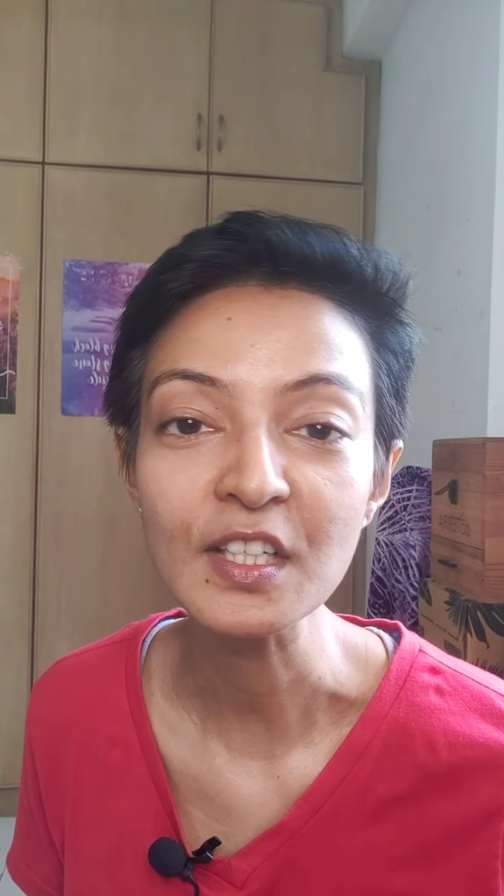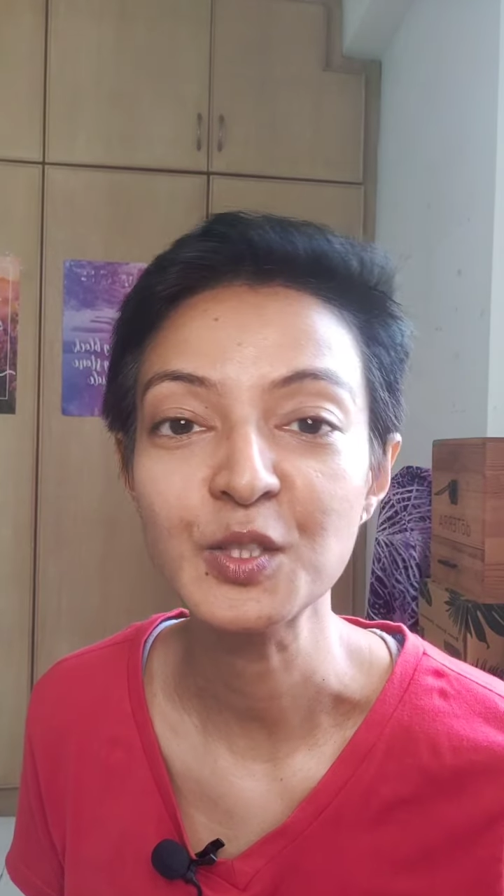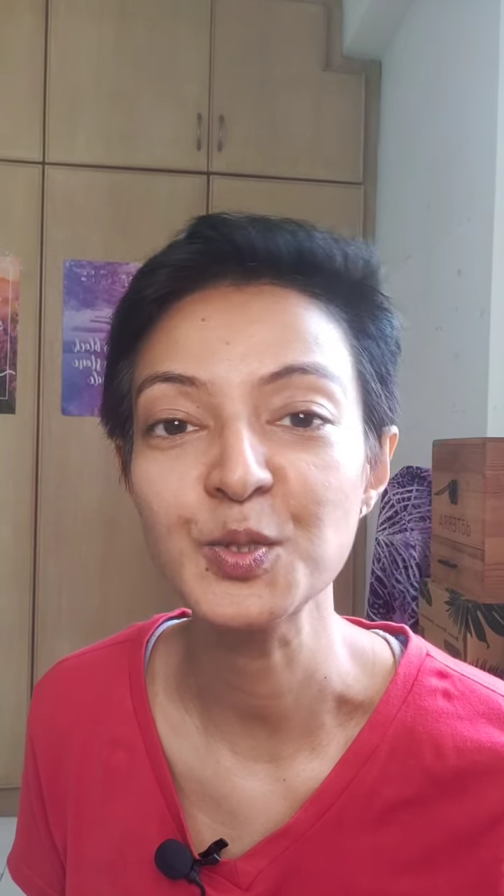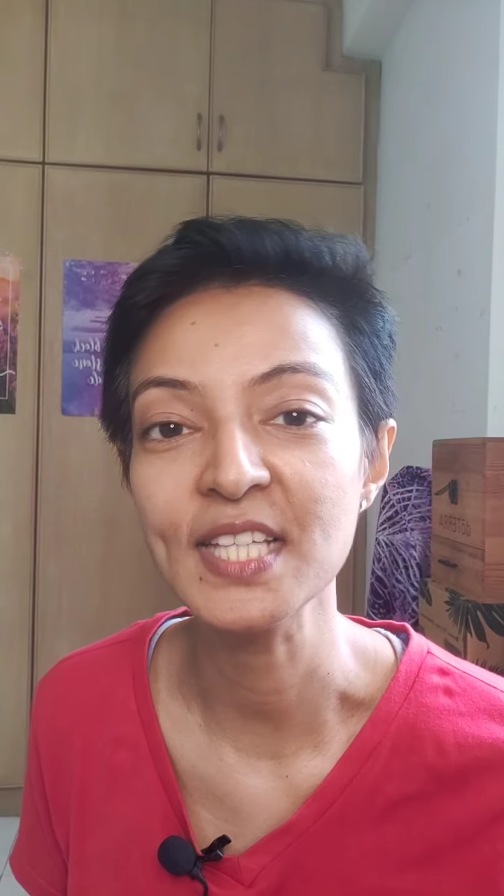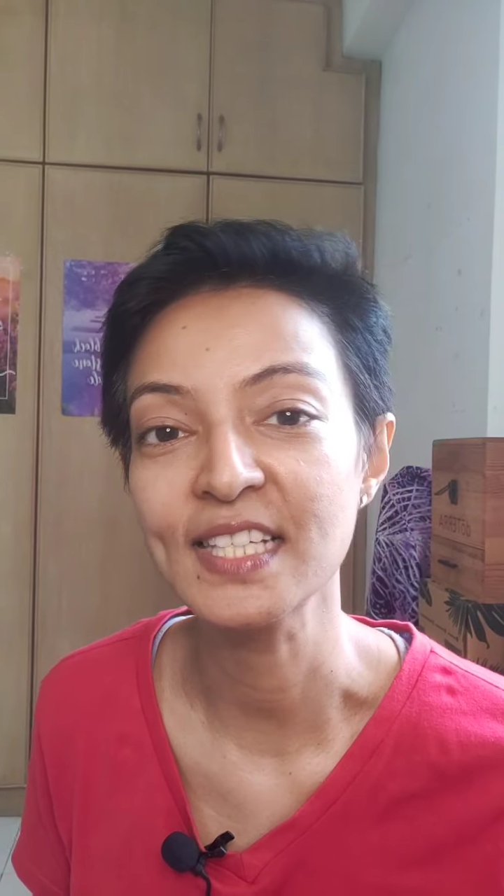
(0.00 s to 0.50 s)

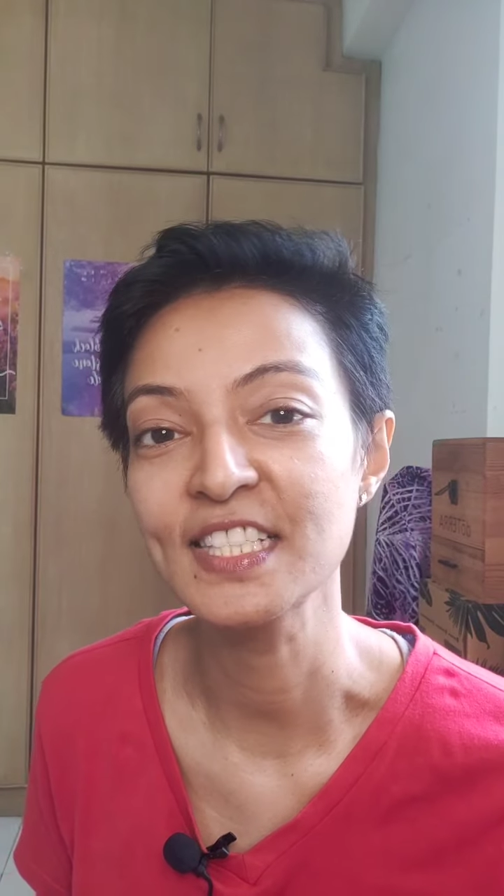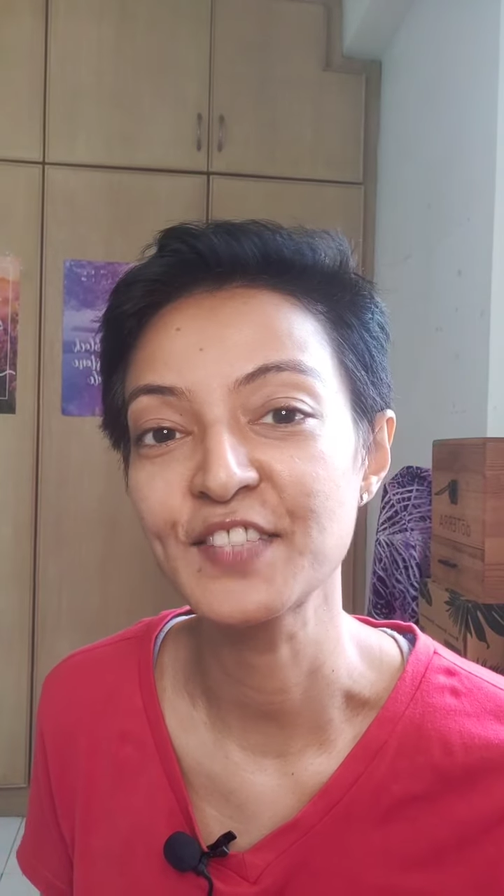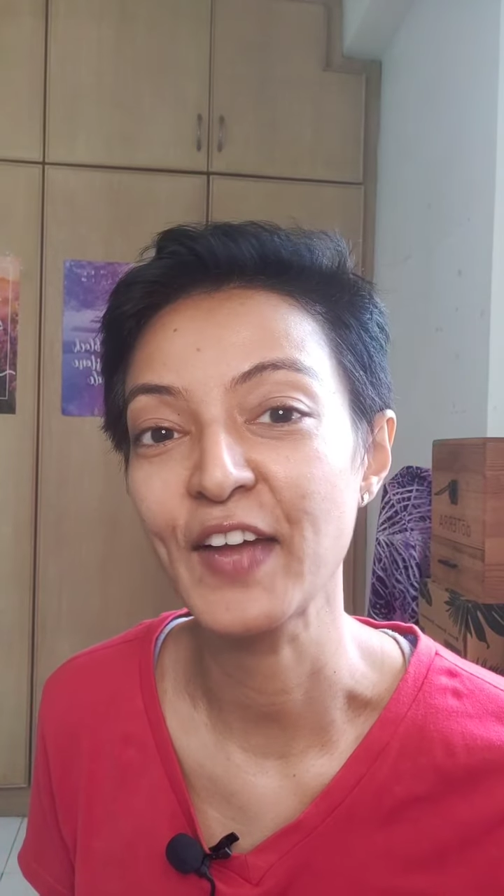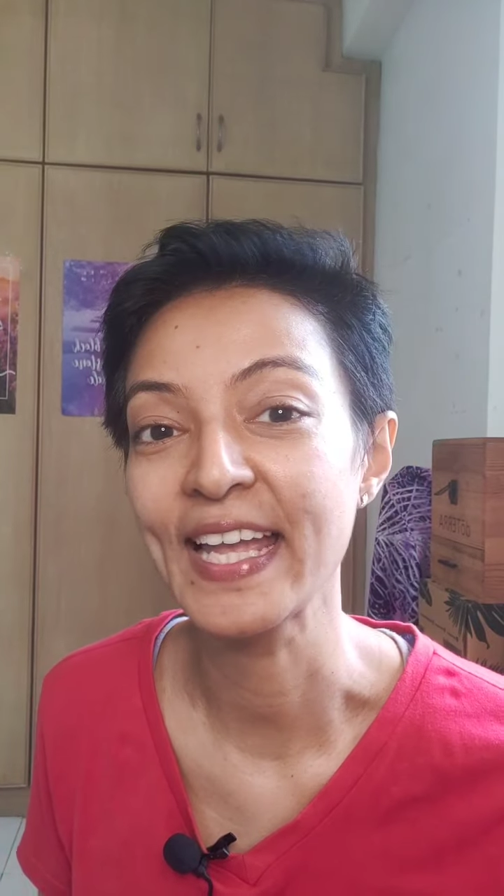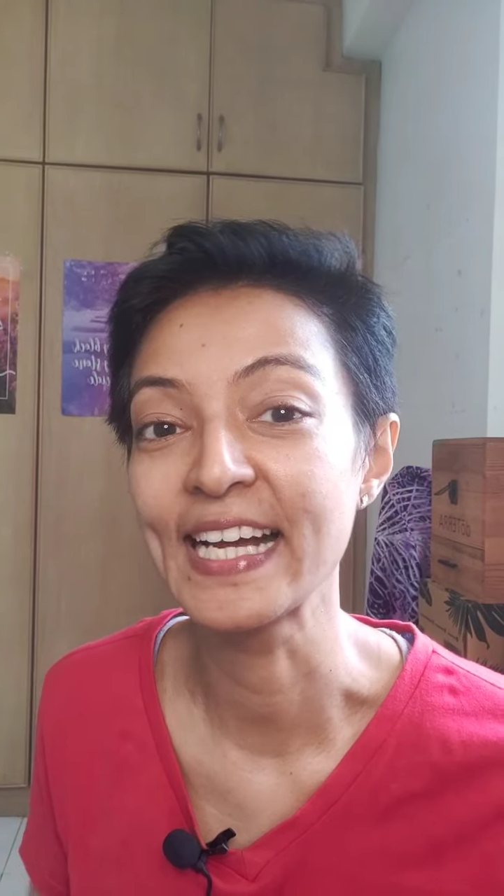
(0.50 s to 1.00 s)
to
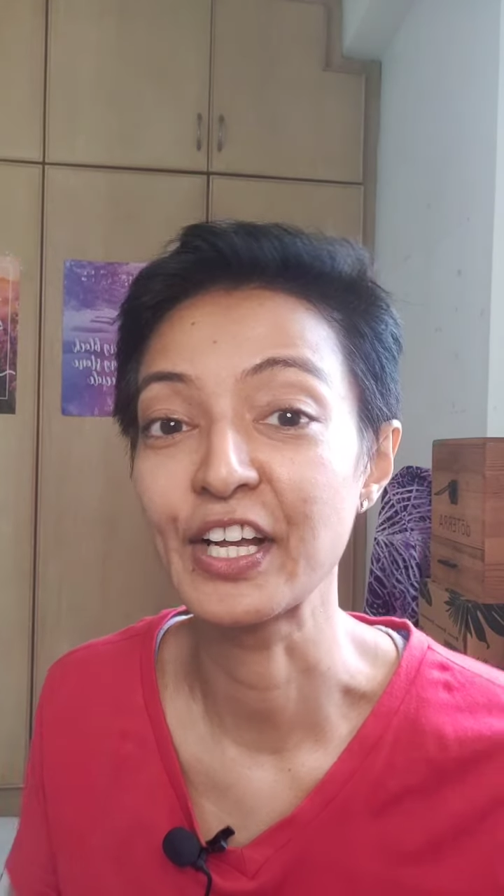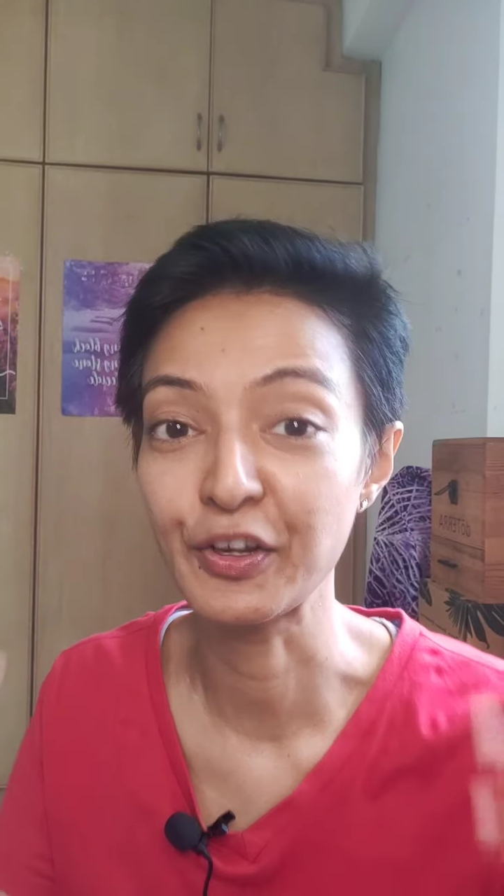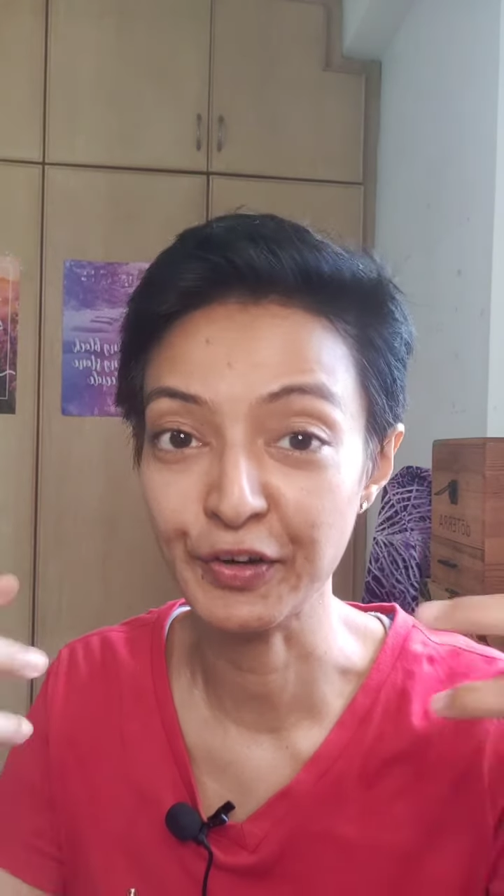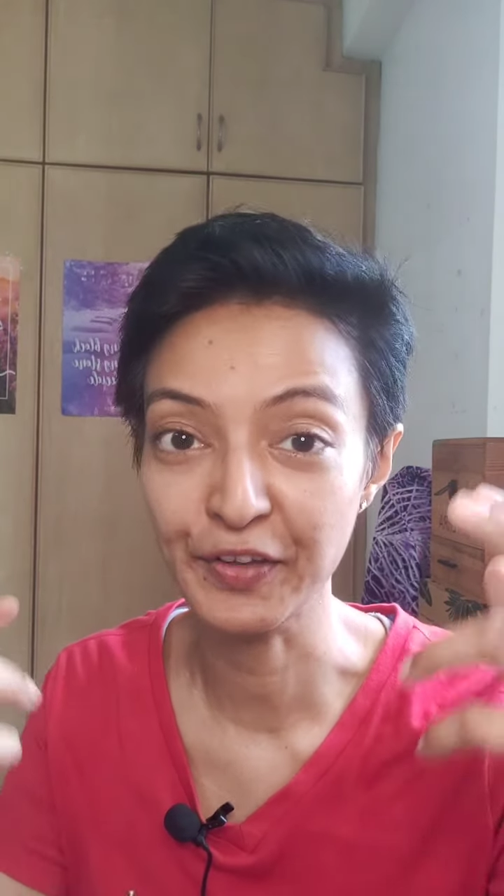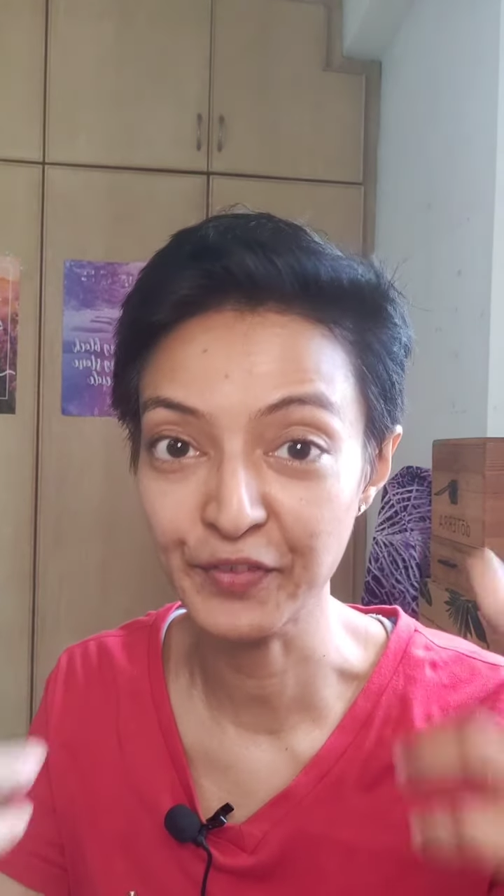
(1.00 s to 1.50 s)
satisfy a
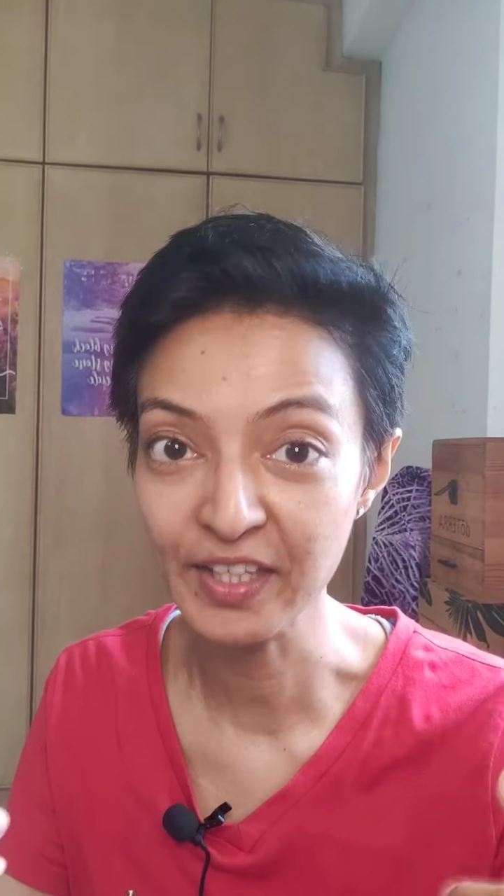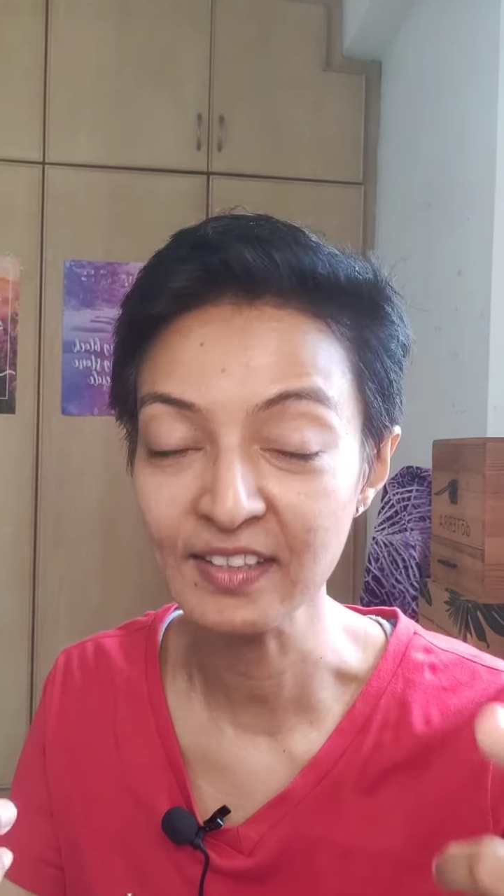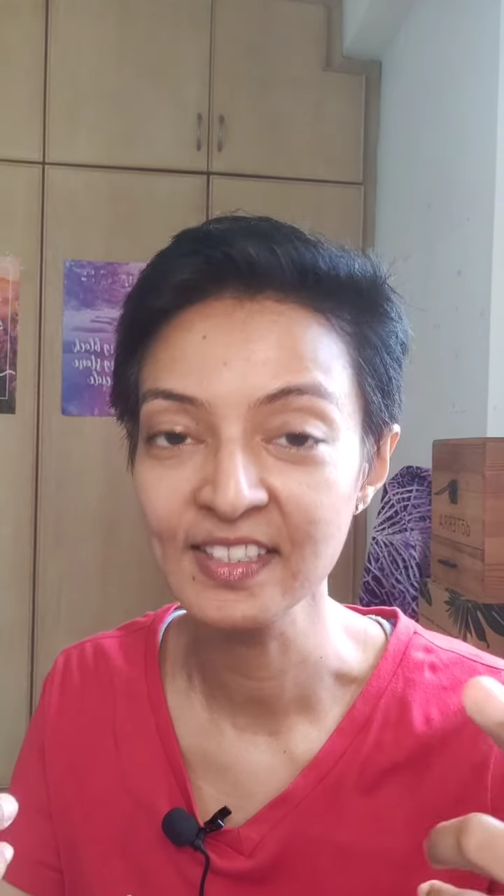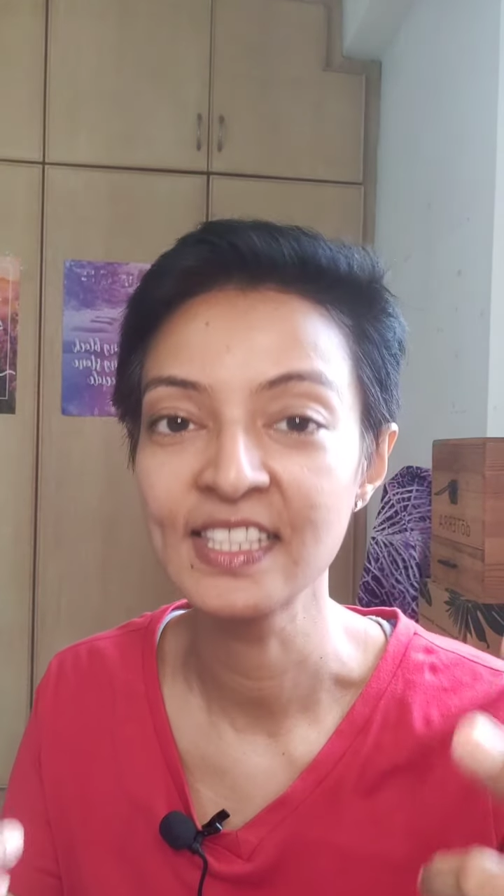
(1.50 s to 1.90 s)
craving,